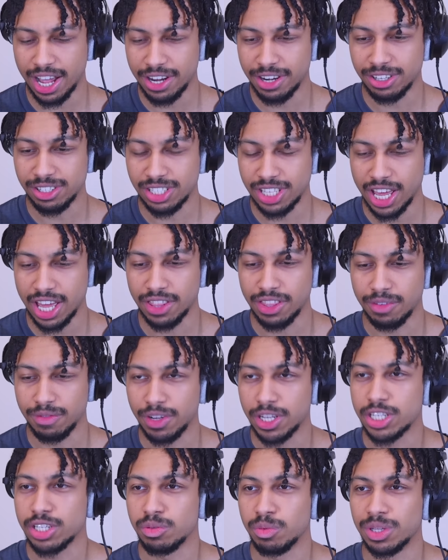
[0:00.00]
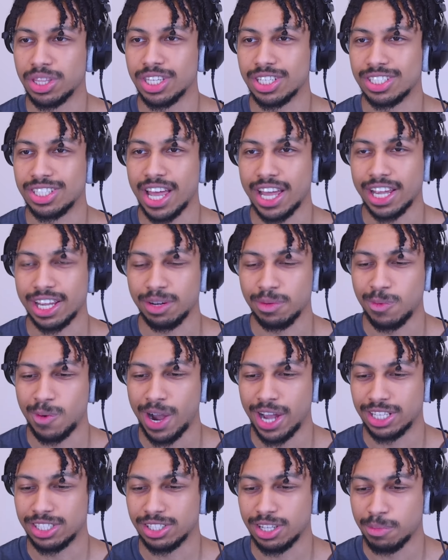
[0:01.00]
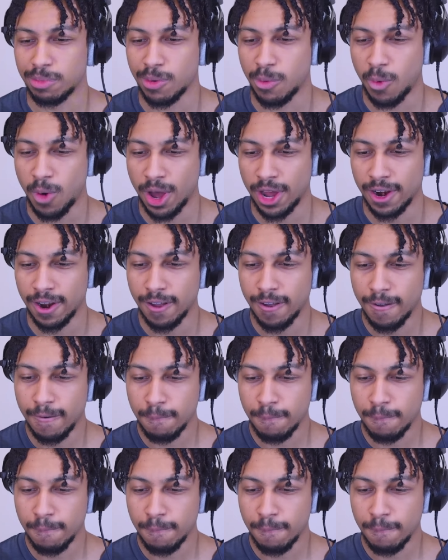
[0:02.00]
understand the vision with this deck and why it's number 1.